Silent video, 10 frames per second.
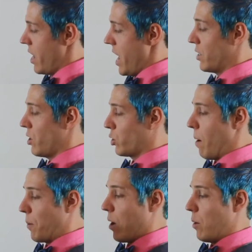And it's also
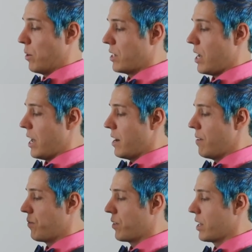wrapped around one side.
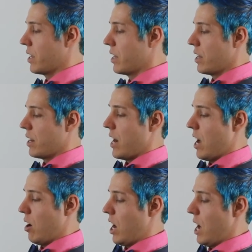
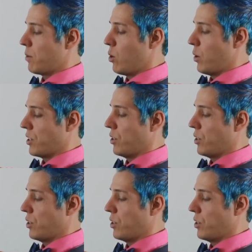Now I'm going